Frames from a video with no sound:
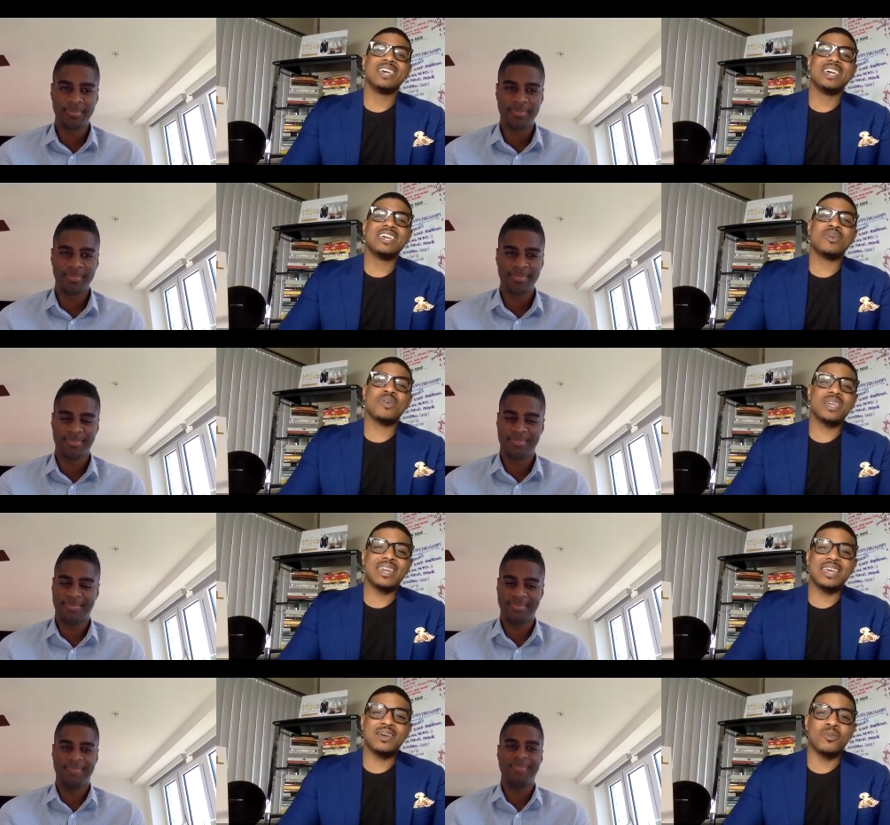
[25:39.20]
Speaker 1: he
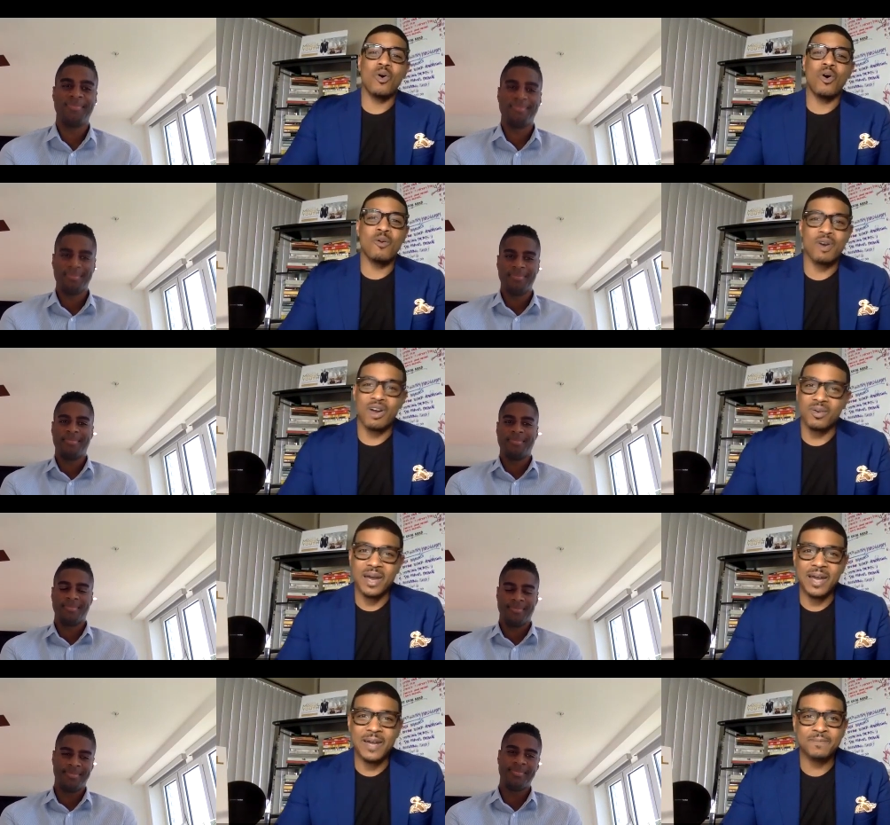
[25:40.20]
created Walmart,
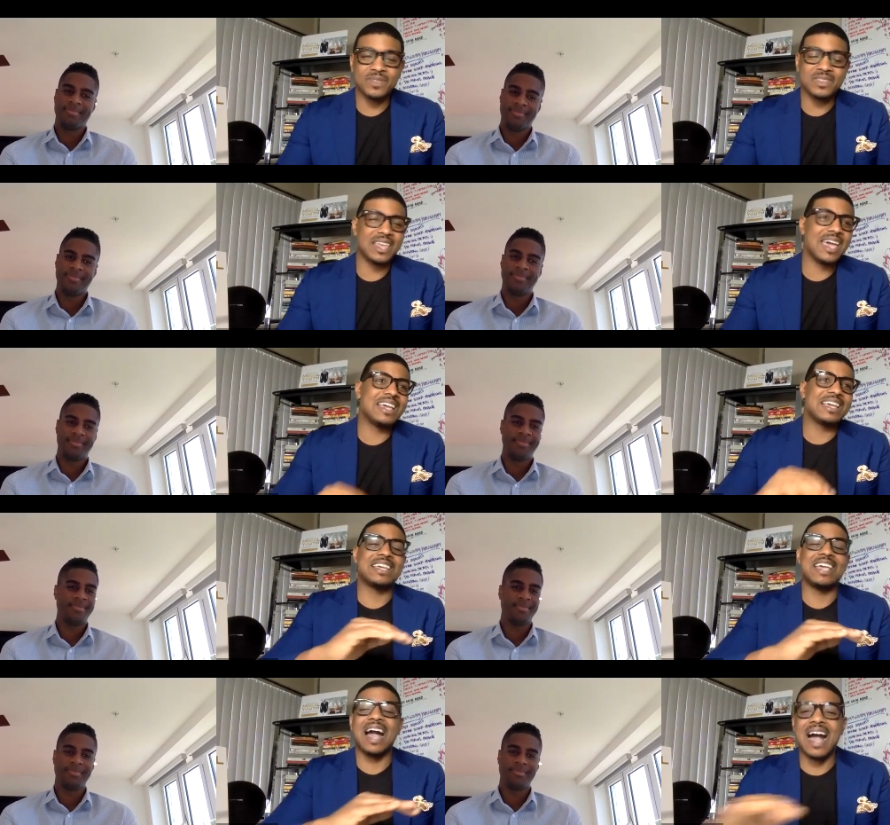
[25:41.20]
right? They
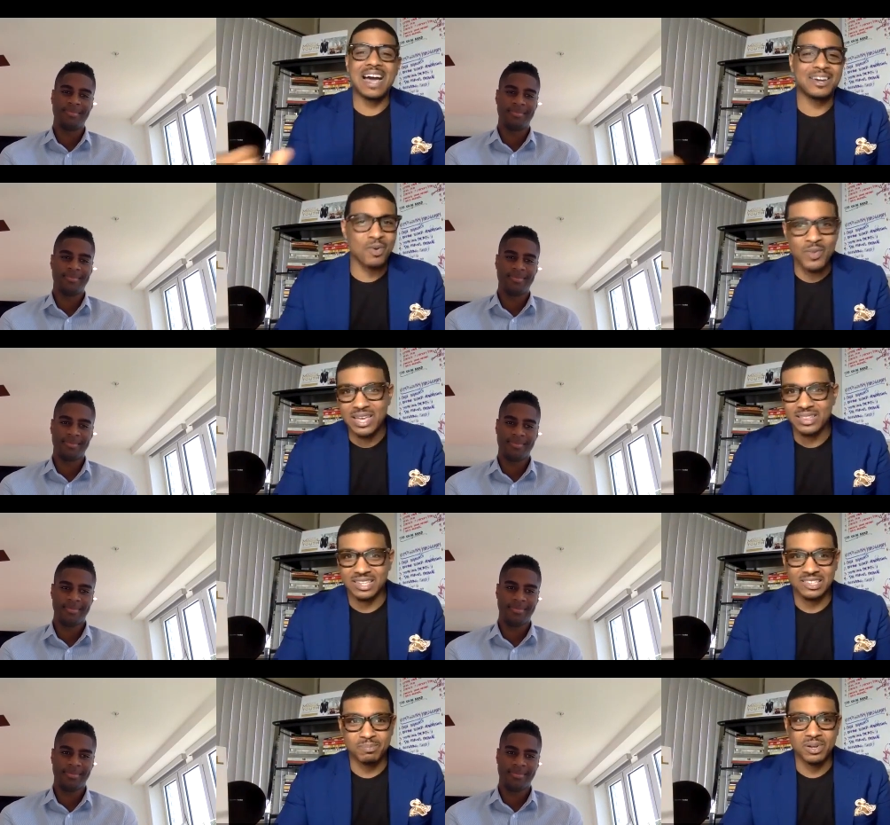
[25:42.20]
gotta read
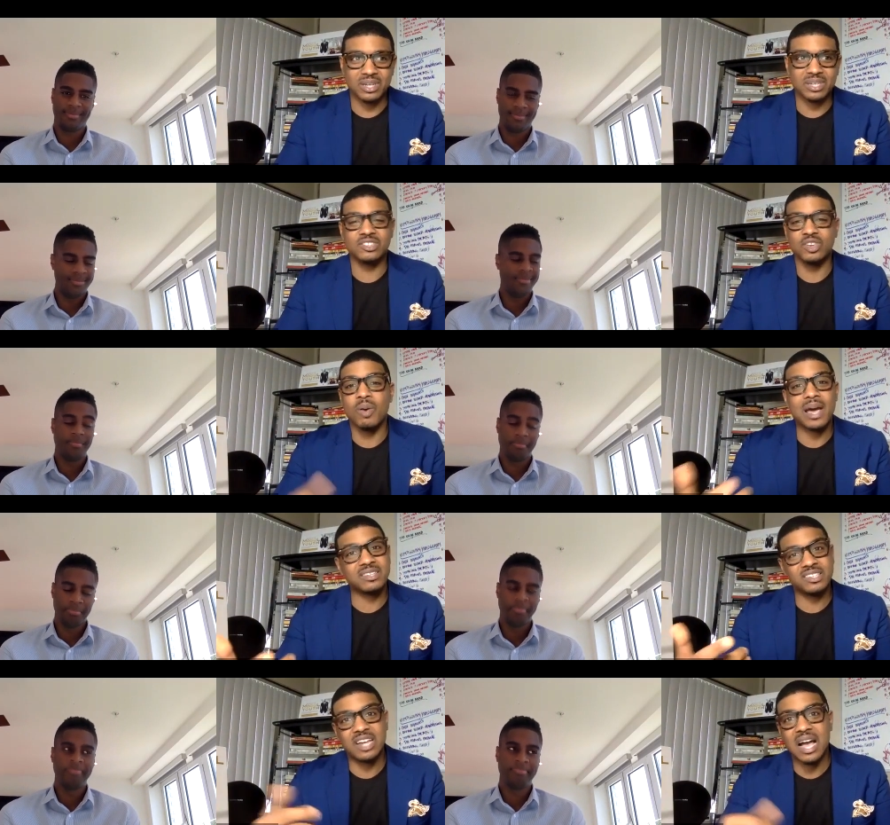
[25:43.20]
this book, and so I'm
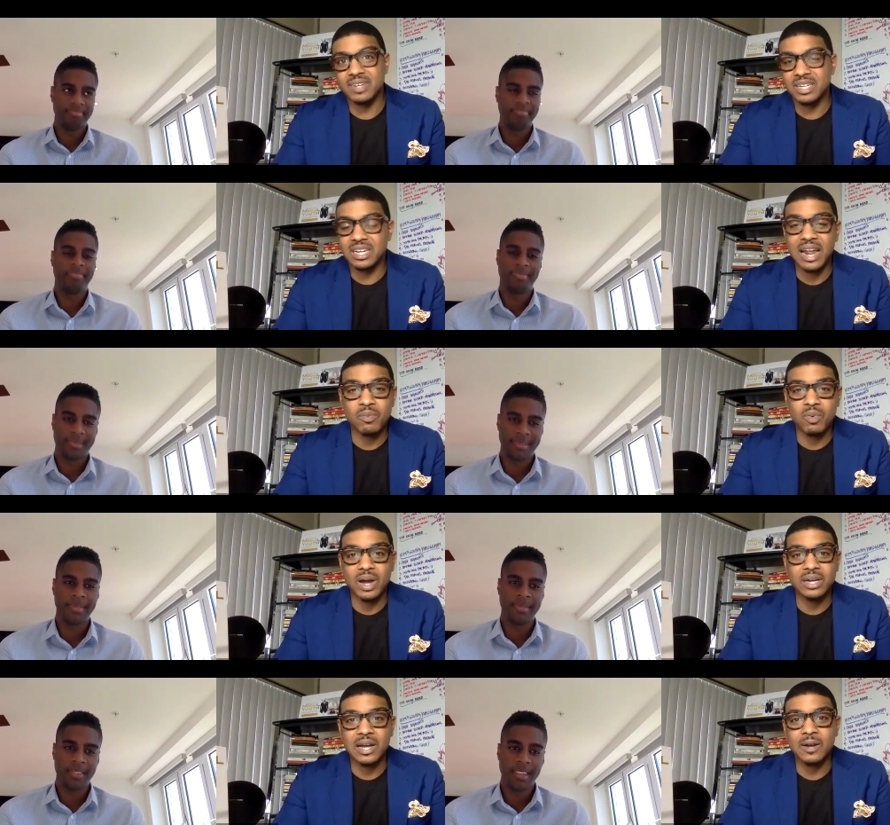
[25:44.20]
actually diving into that one
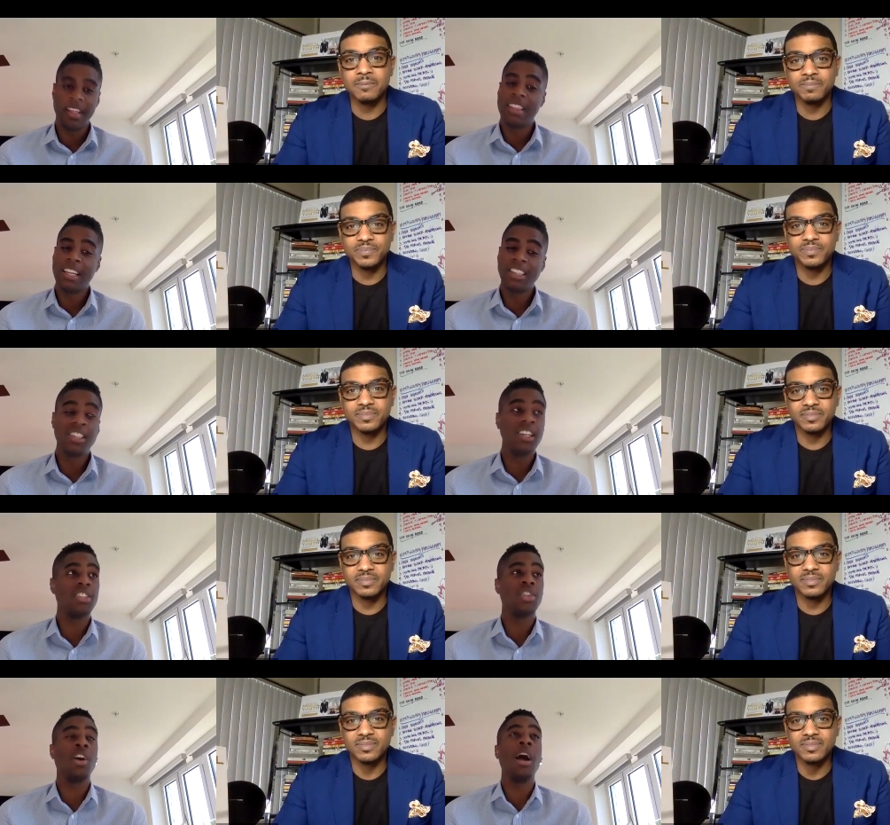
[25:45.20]
right
Speaker 2: now. That's
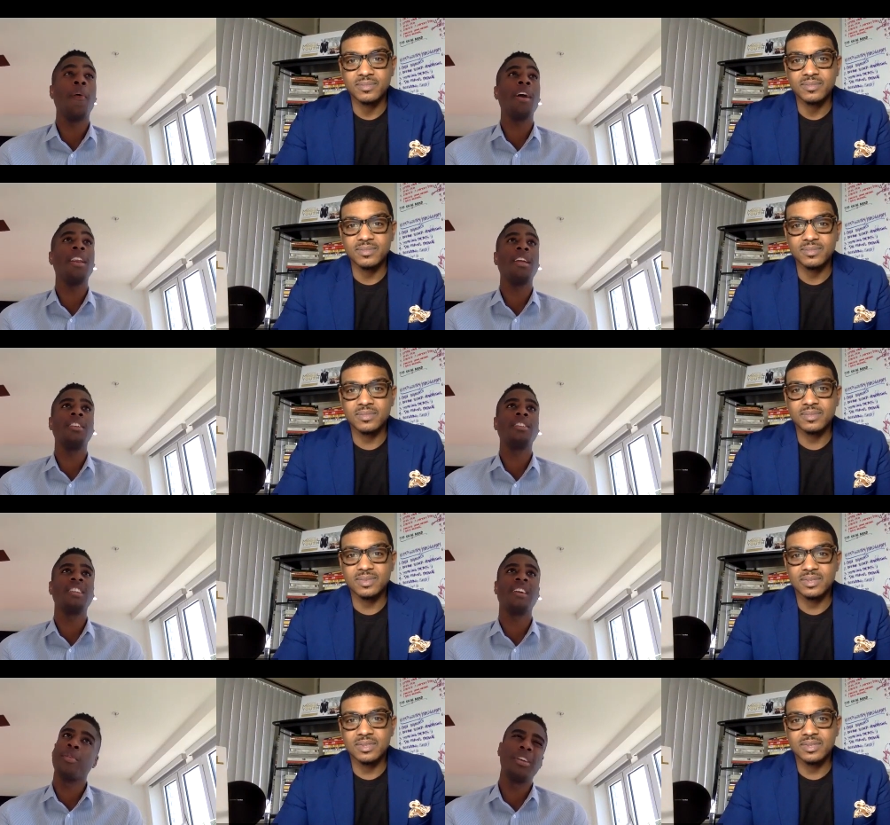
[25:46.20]
good, Shawn. I read it
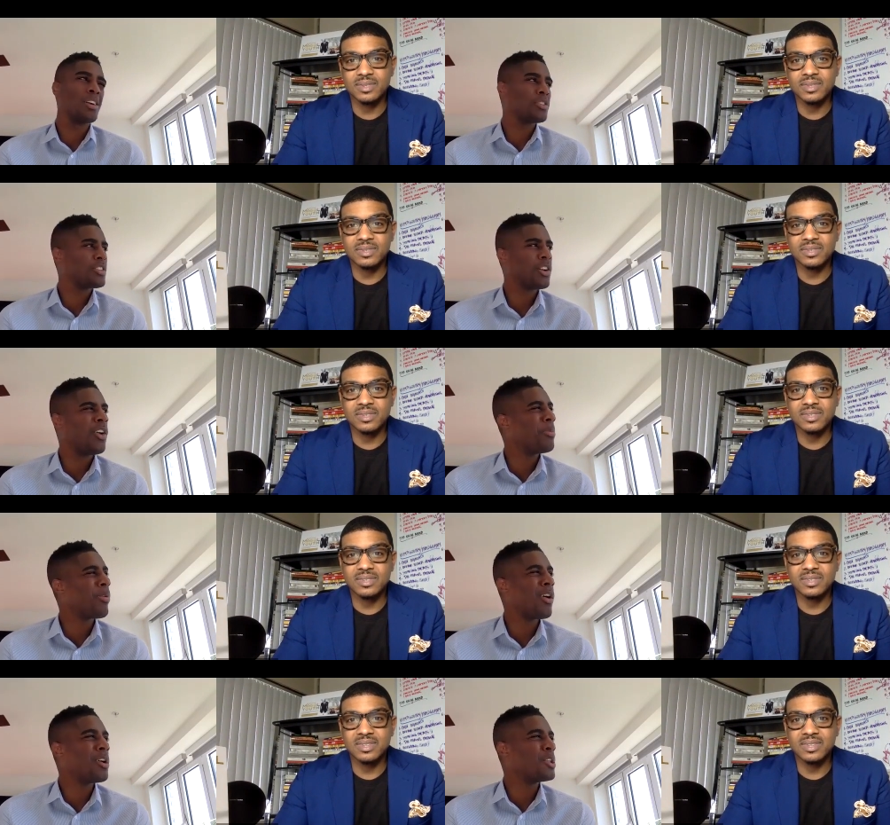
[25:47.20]
several years
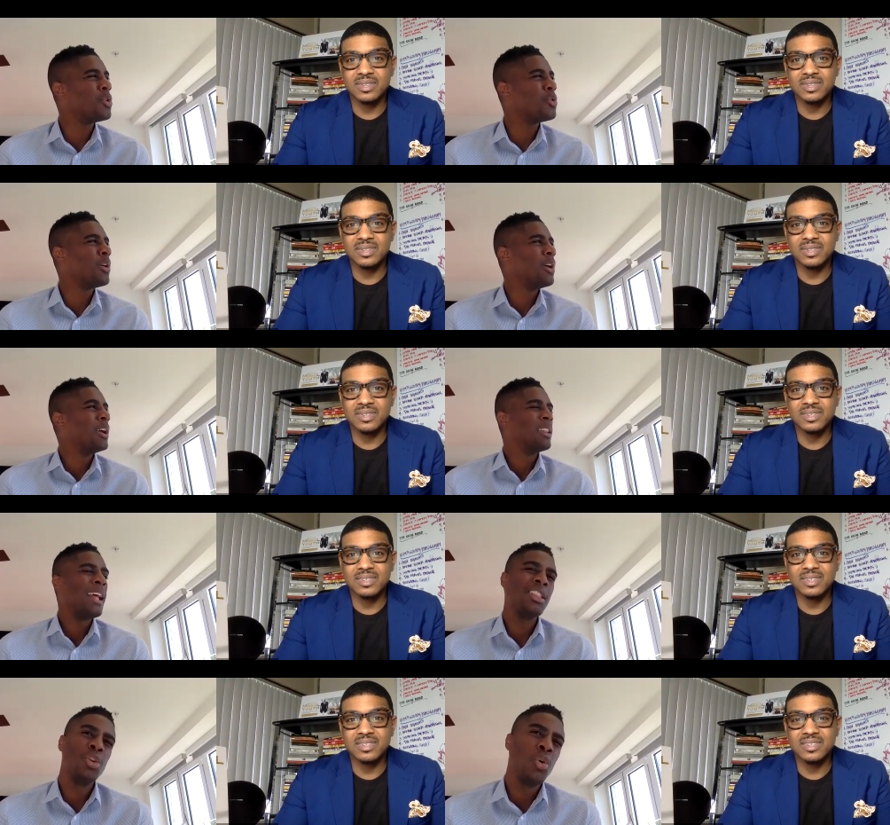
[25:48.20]
ago, bro, and you.
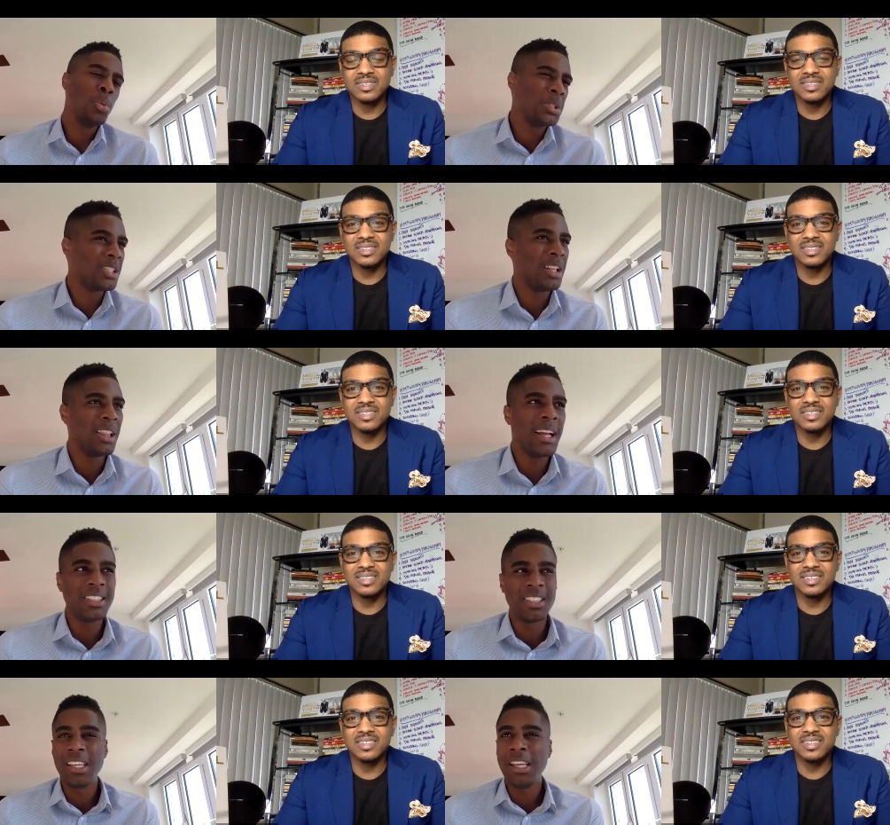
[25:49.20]
That dude was a
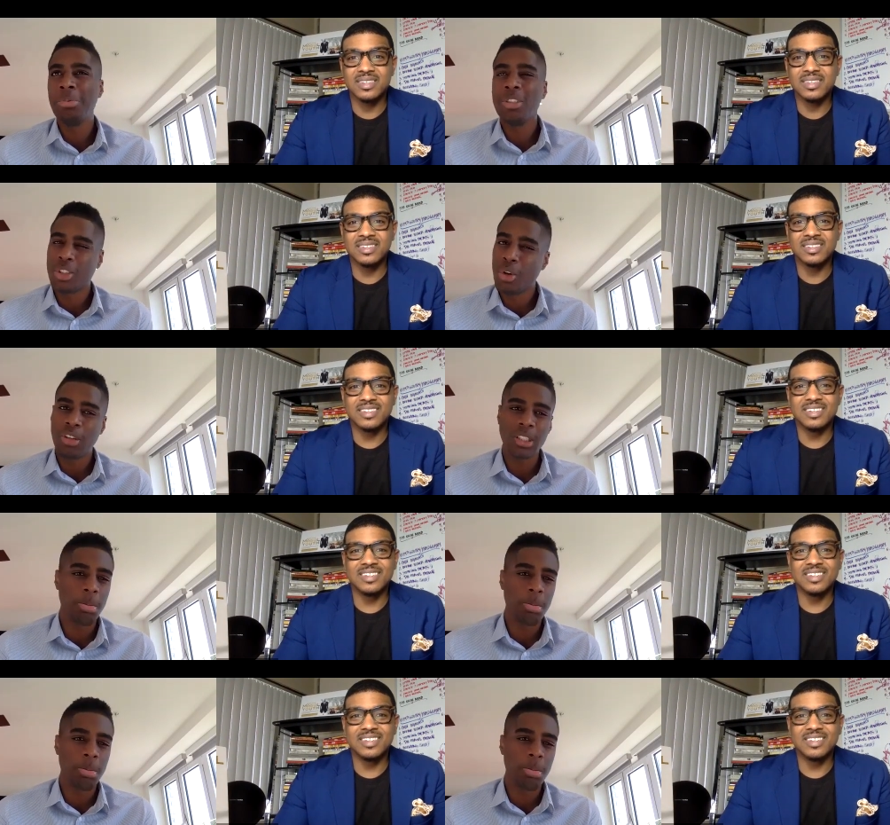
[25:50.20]
legend. He was doing this